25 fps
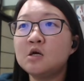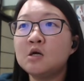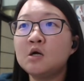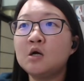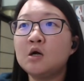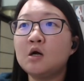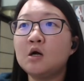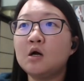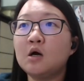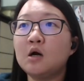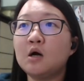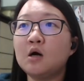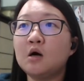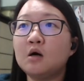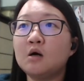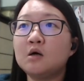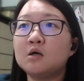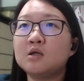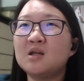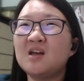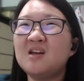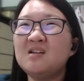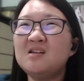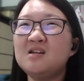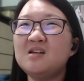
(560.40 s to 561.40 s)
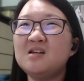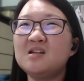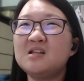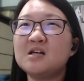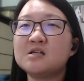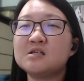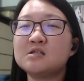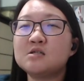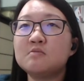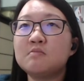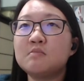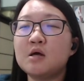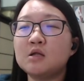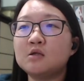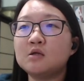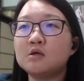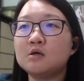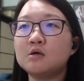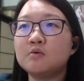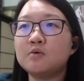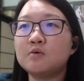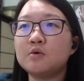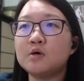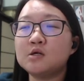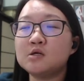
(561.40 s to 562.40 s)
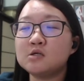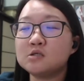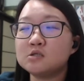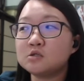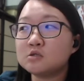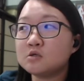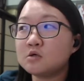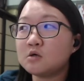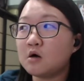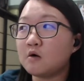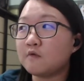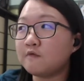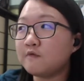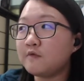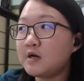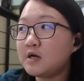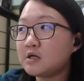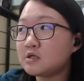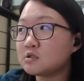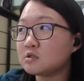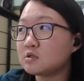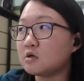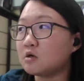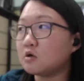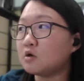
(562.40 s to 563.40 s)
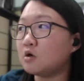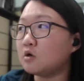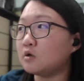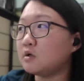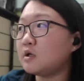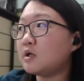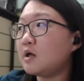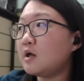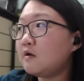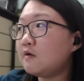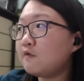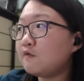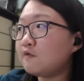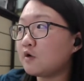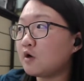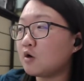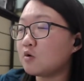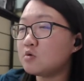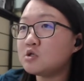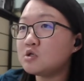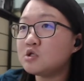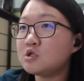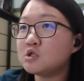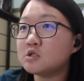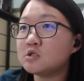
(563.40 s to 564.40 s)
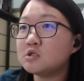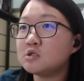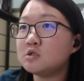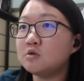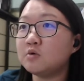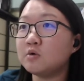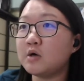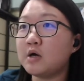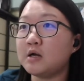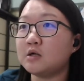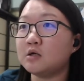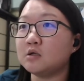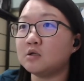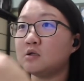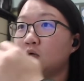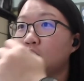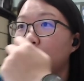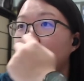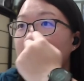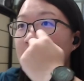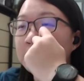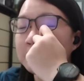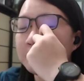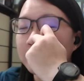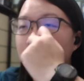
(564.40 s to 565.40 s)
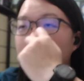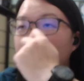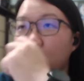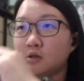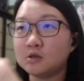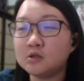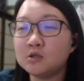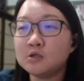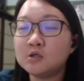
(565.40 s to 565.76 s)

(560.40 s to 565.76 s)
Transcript: Again, it doesn't matter whether it's convex or concave. Always just look at the turning point.